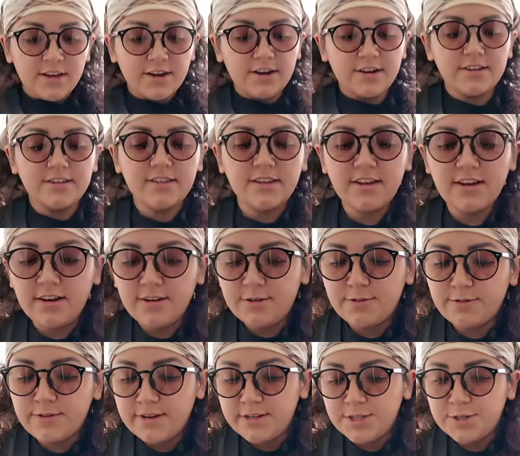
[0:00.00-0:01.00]
Currently on a
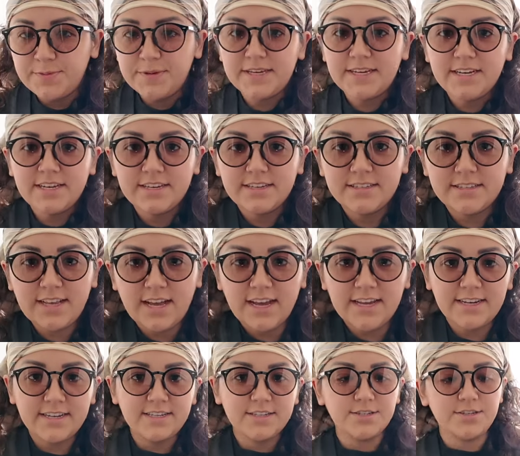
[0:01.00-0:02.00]
rush because I
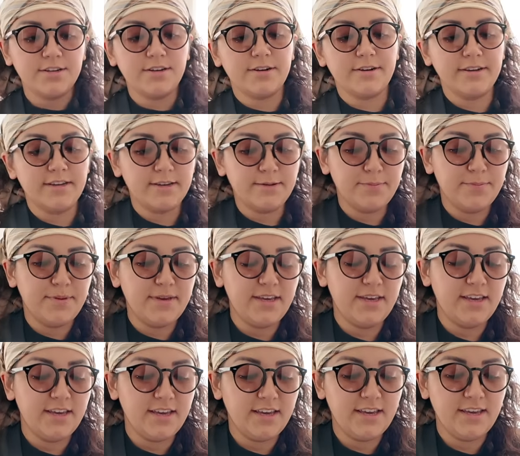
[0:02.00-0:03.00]
need to hurry up
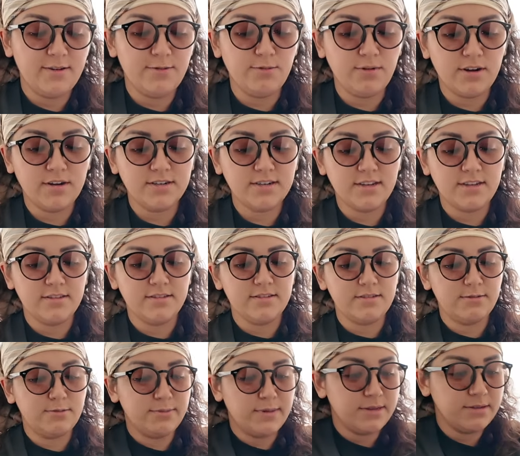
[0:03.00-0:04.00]
and walk down this
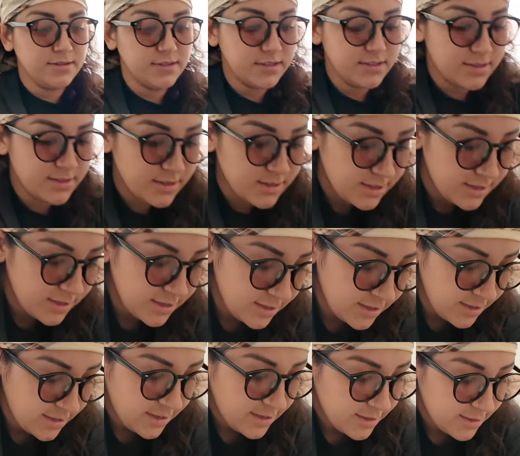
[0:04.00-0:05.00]
little mountain.
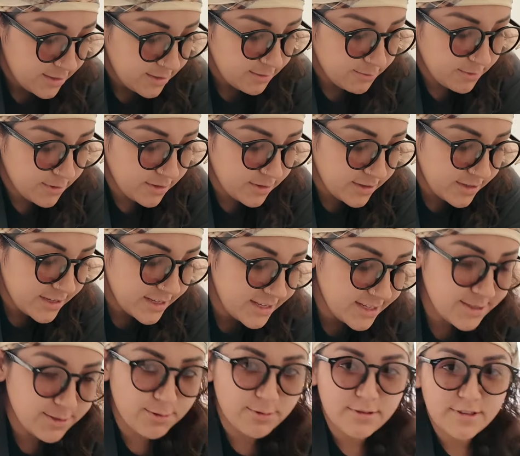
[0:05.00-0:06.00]
Well,
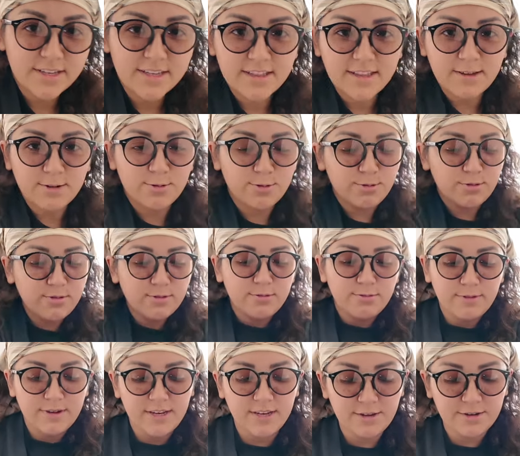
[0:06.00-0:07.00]
it's only little
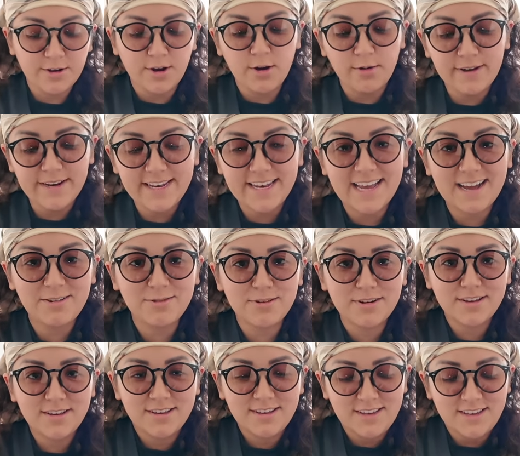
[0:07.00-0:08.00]
when you're going
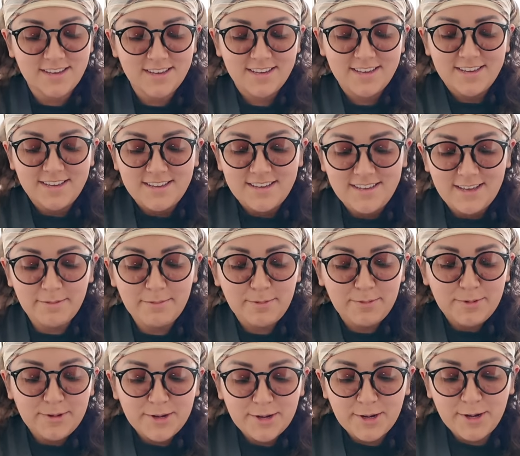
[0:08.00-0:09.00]
down. I
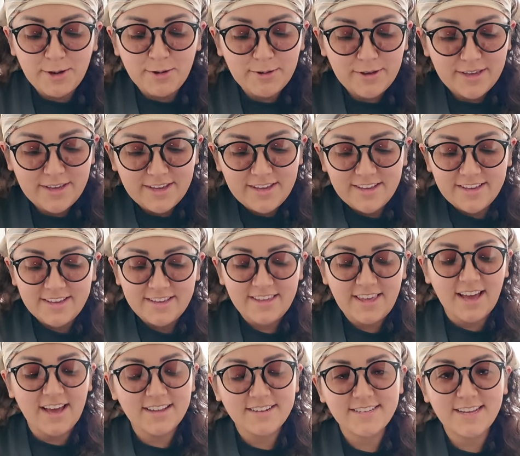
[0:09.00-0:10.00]
mean, when you're going,
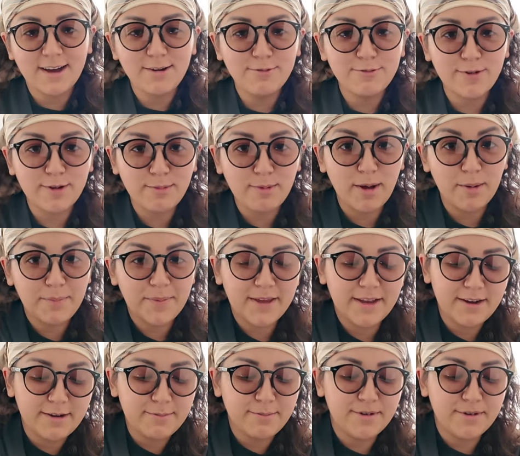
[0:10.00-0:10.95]
yeah, down from up here.